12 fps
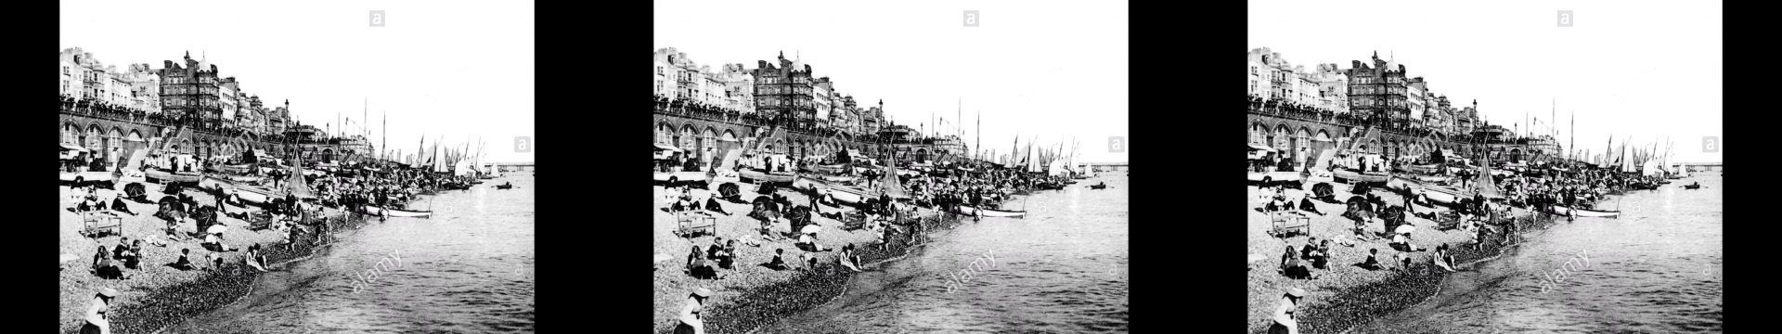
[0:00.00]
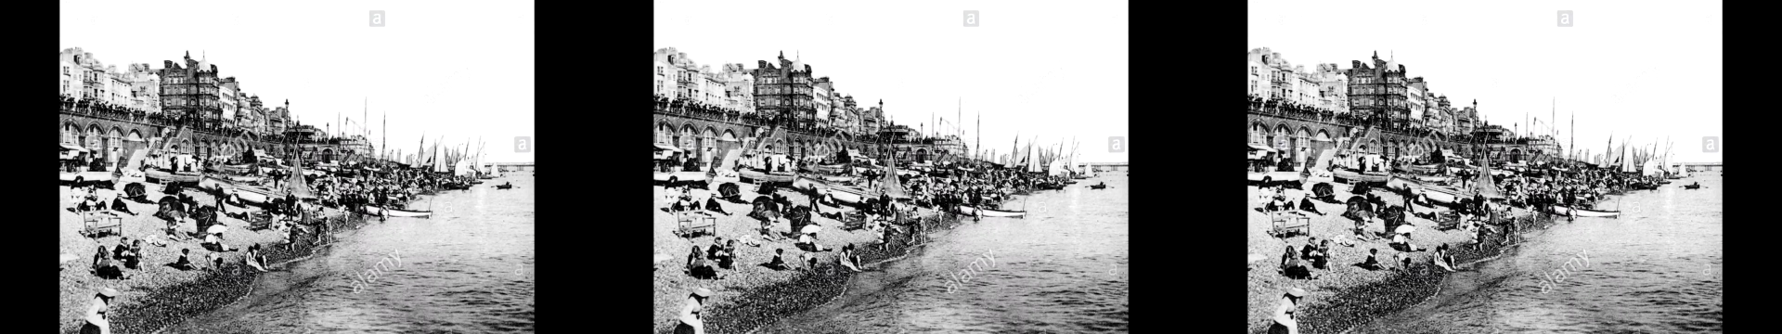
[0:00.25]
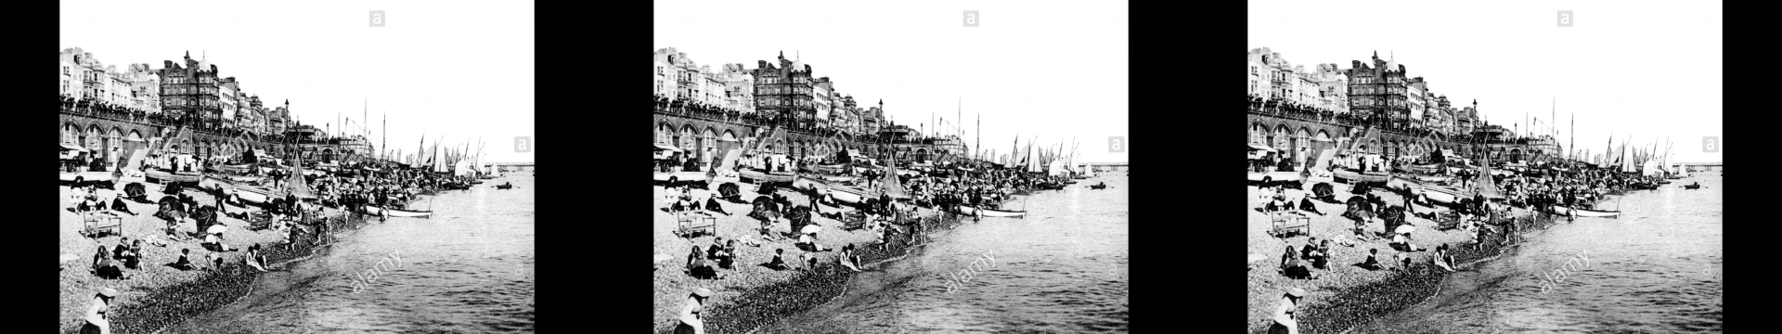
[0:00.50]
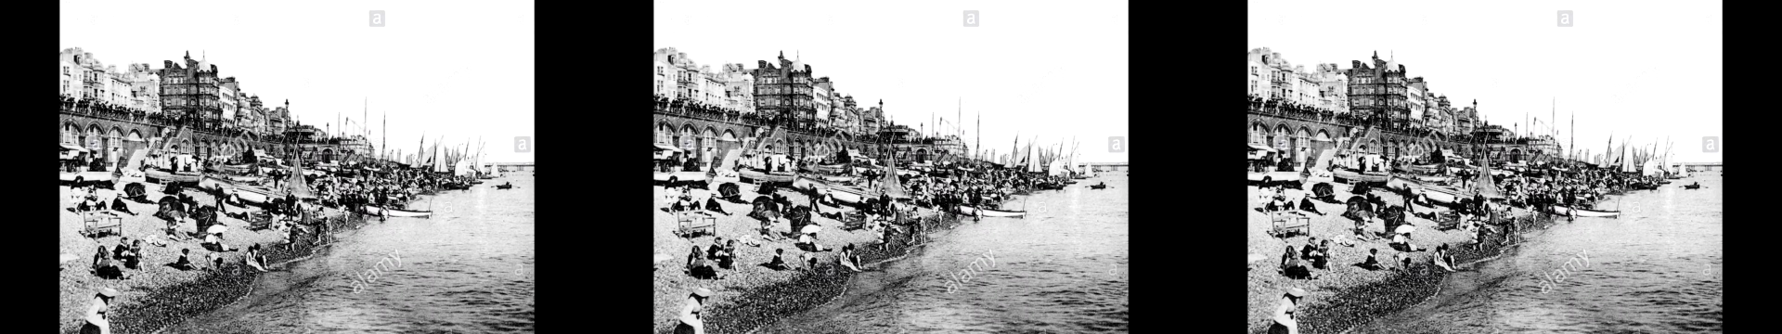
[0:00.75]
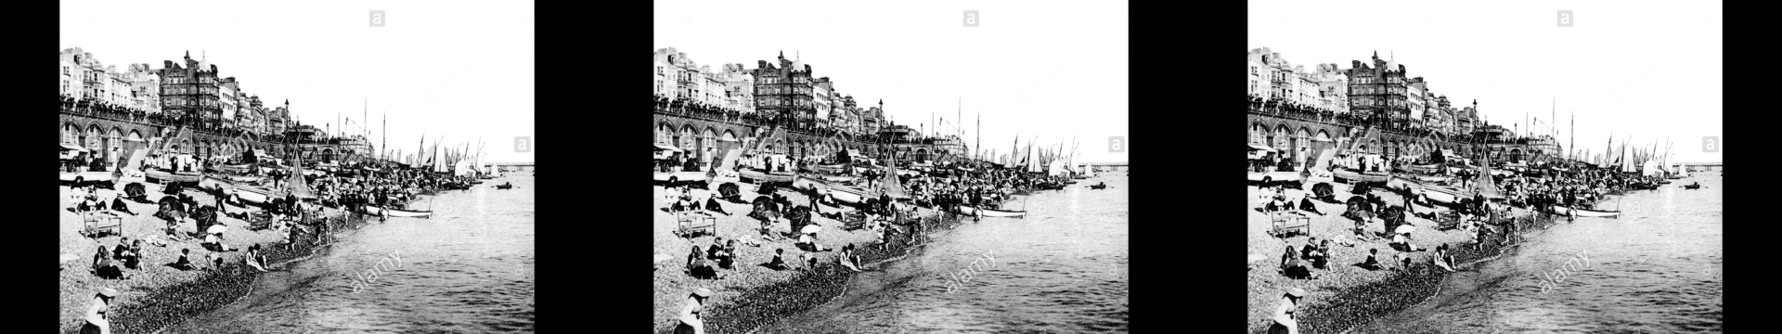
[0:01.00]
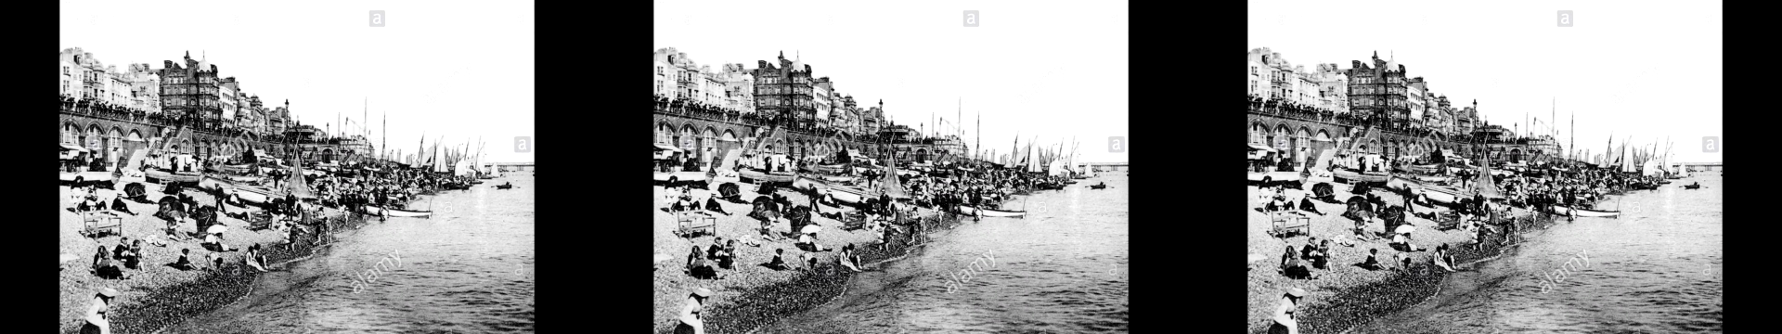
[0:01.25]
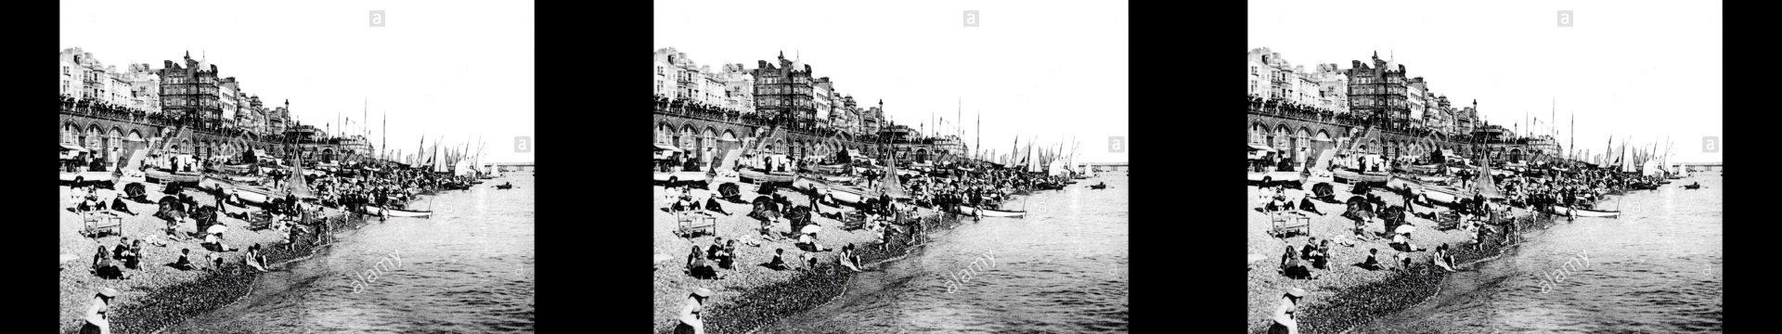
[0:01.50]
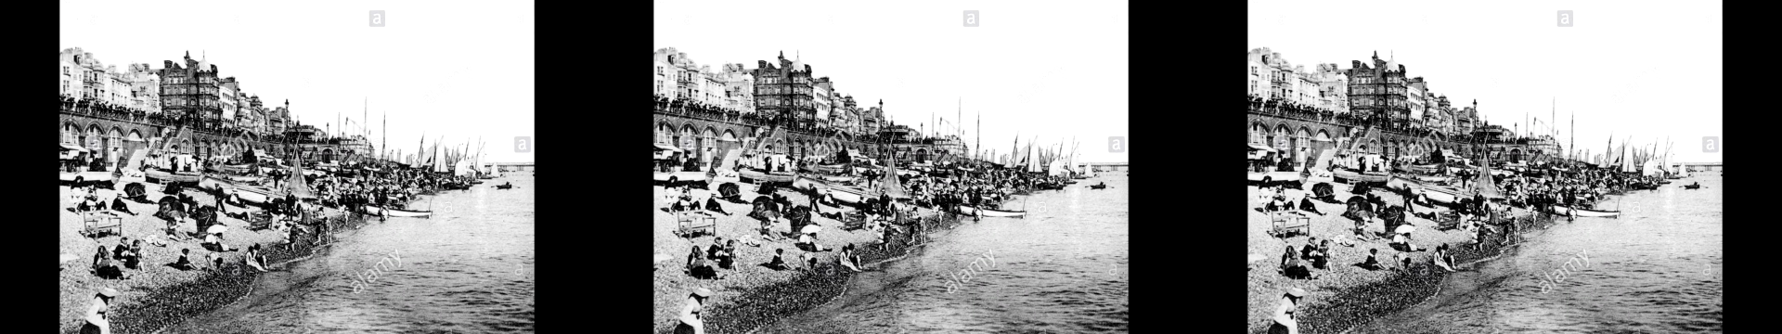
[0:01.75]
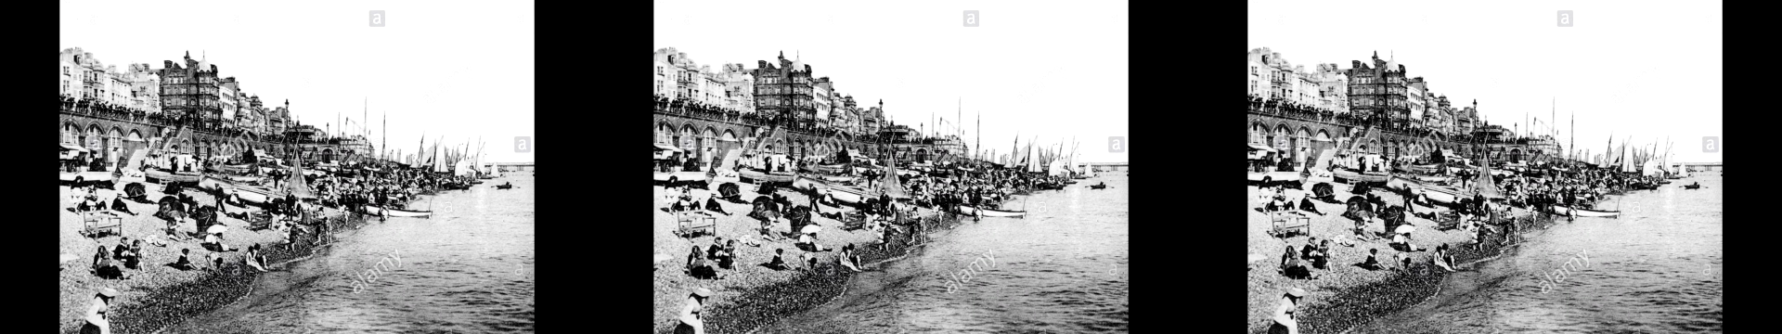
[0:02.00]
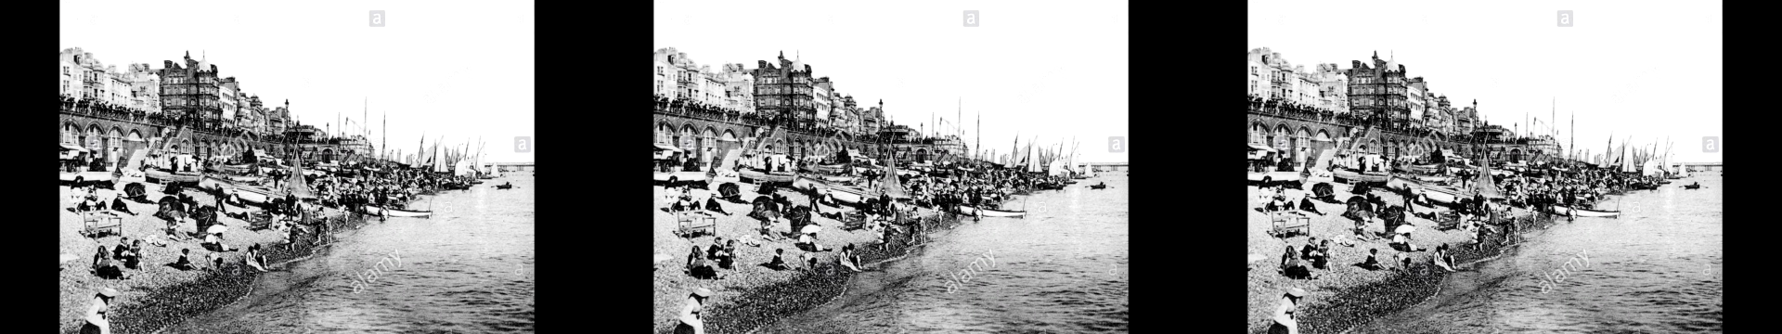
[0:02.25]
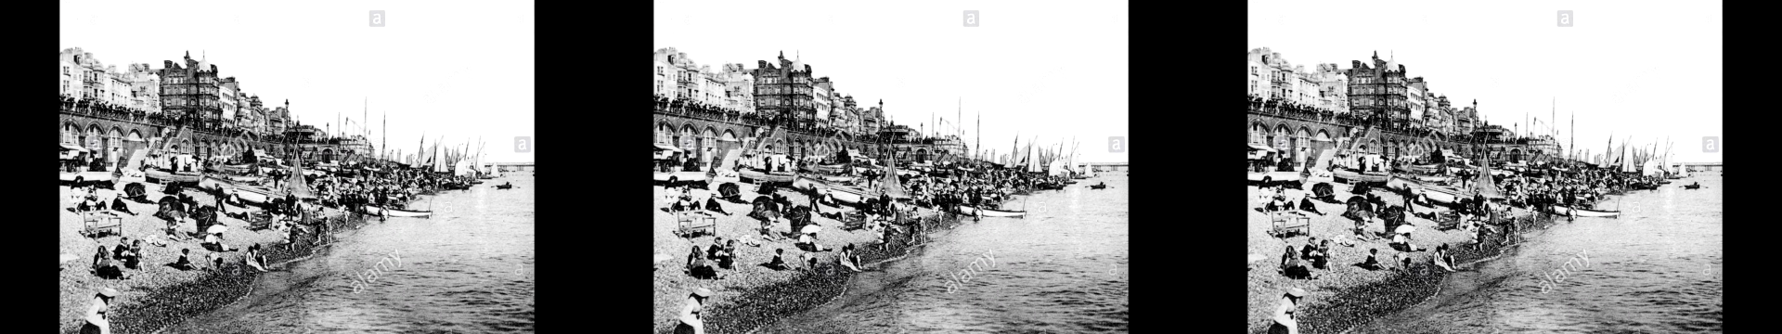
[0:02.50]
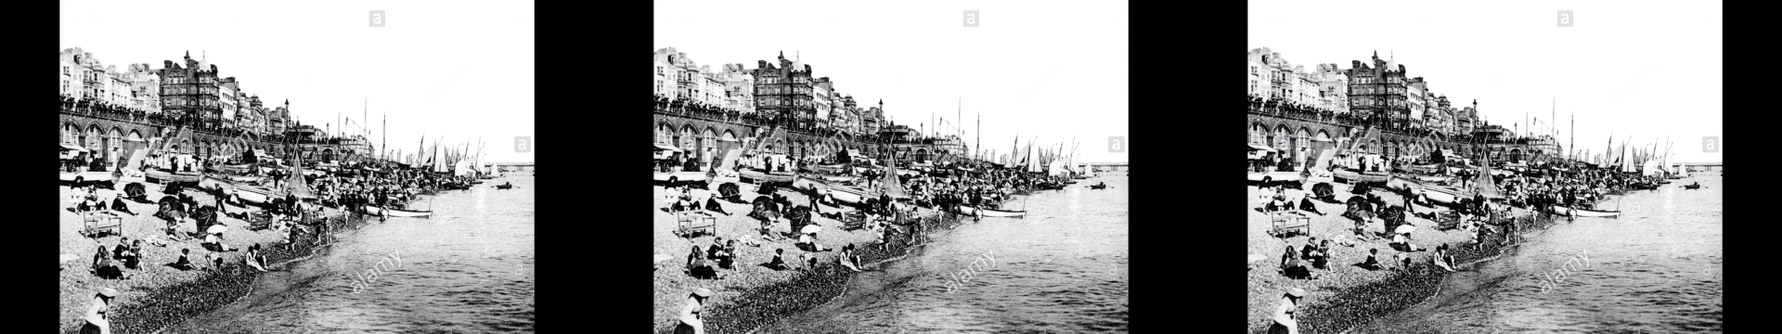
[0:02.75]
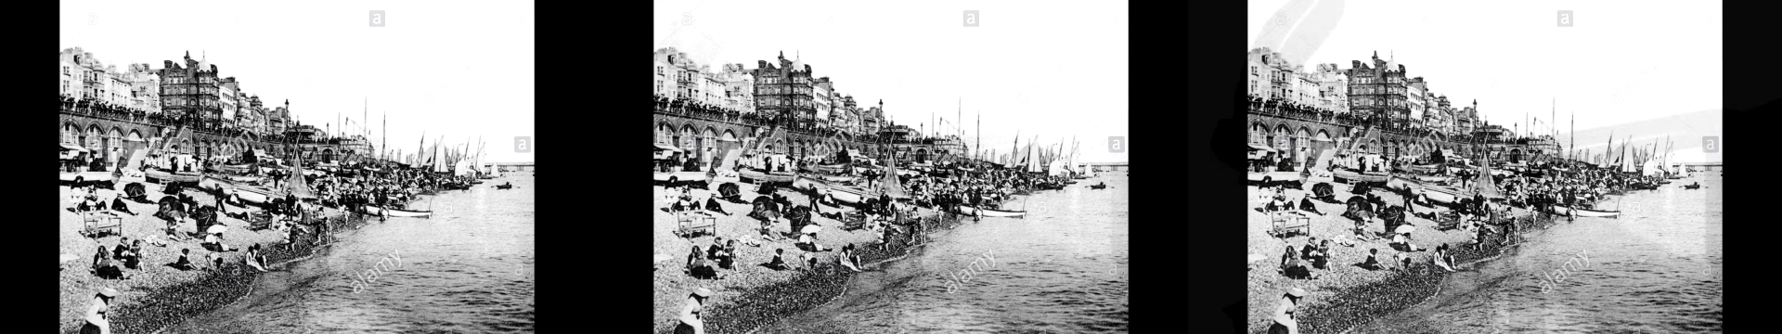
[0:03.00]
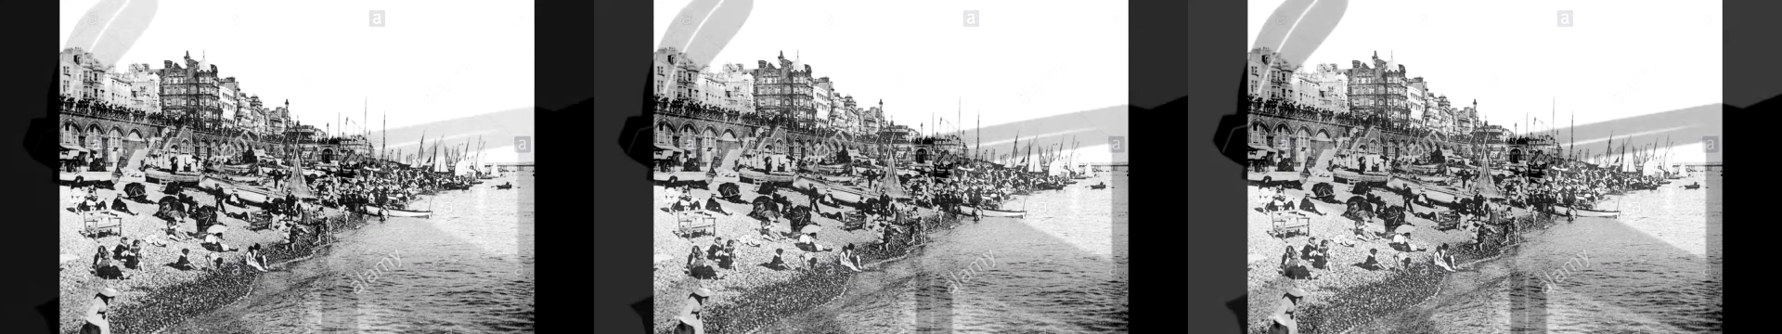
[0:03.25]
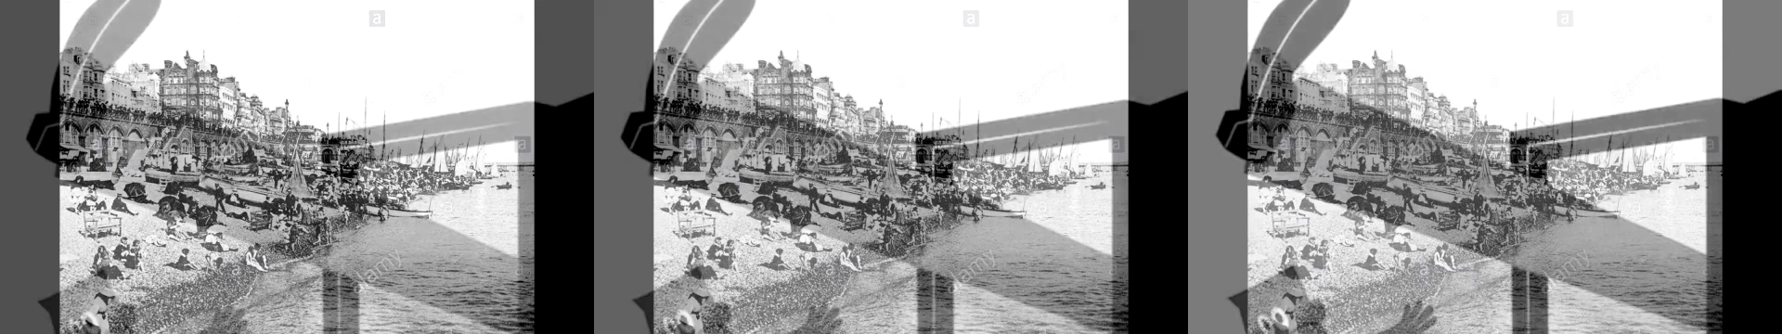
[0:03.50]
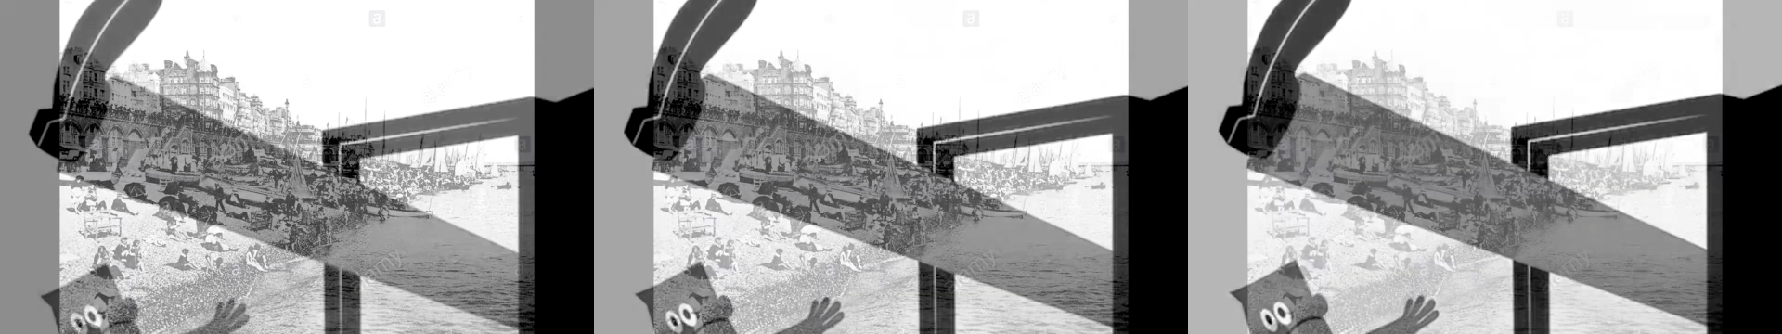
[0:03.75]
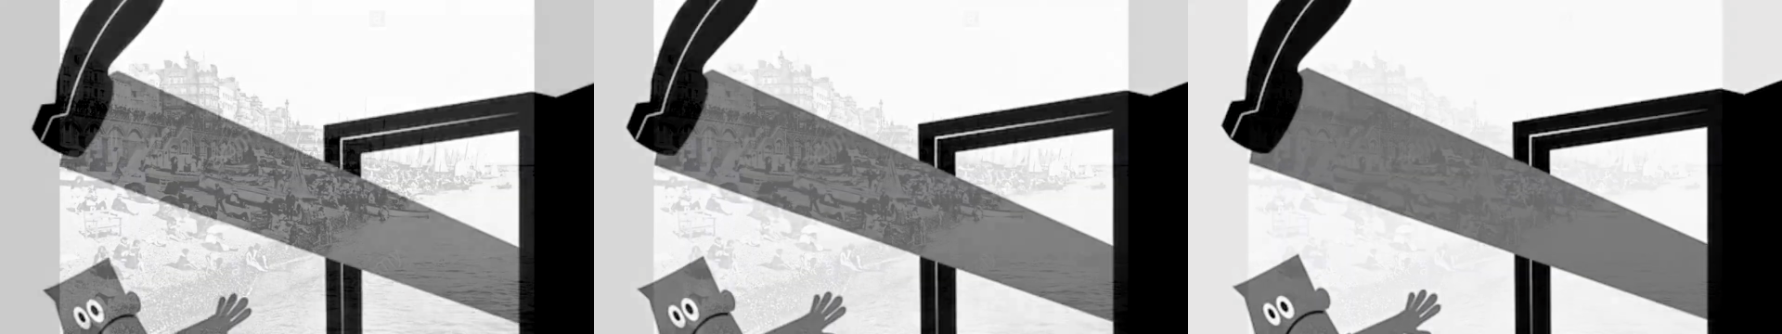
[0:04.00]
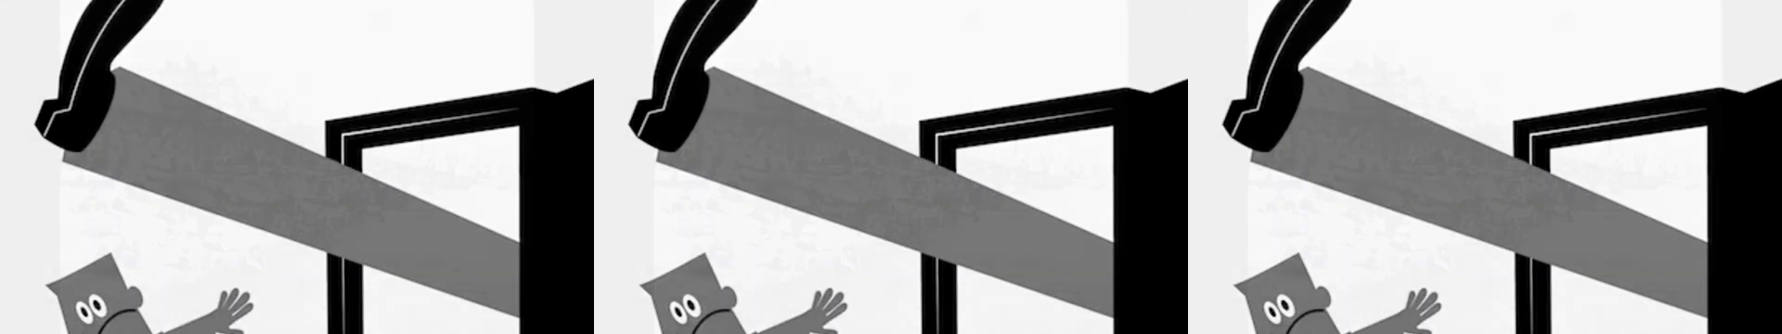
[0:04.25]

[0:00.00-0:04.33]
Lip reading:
(no speaker visible)